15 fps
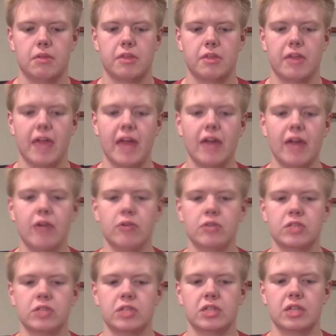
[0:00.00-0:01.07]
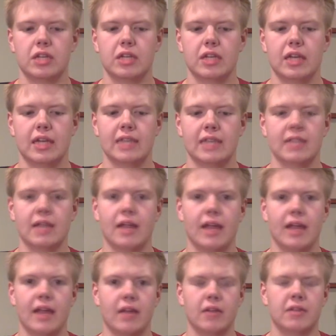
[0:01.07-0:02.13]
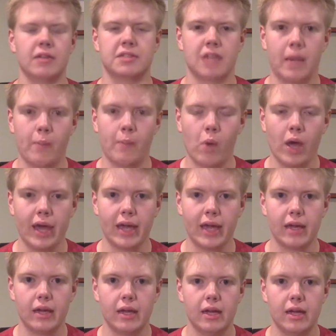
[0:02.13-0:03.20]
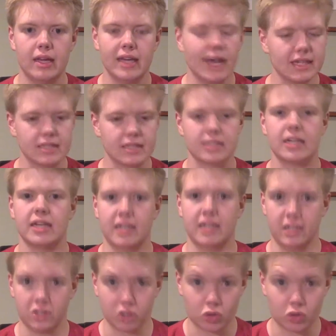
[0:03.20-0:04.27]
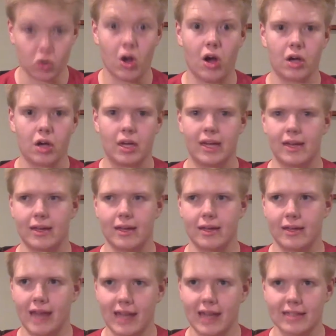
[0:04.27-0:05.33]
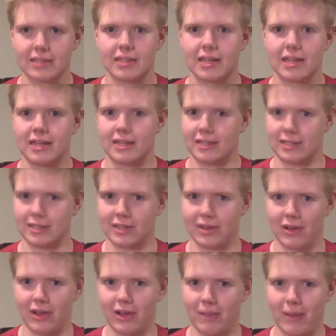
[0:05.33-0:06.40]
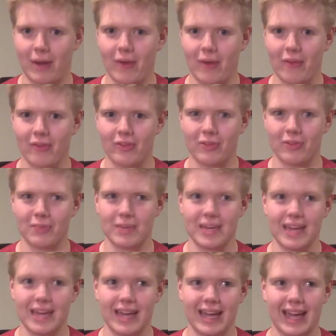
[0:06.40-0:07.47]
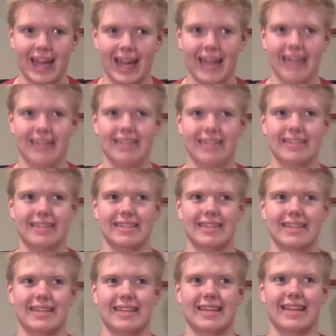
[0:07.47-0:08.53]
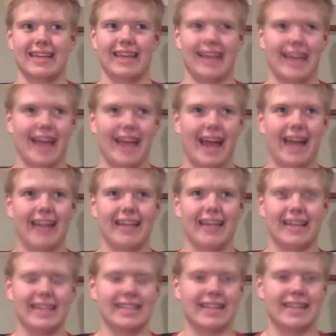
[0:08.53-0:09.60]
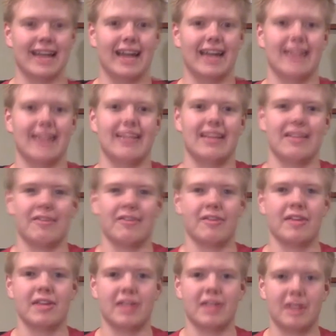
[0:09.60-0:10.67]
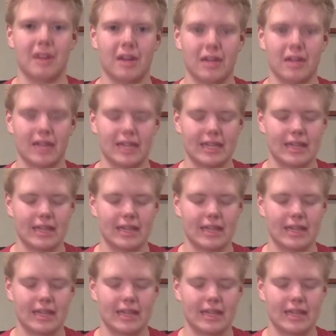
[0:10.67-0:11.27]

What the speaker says: Thanos is not handled the same way. Yes, he's strong. Yes, he's an all-powerful being, and yeah, he's got the Infinity Gauntlet.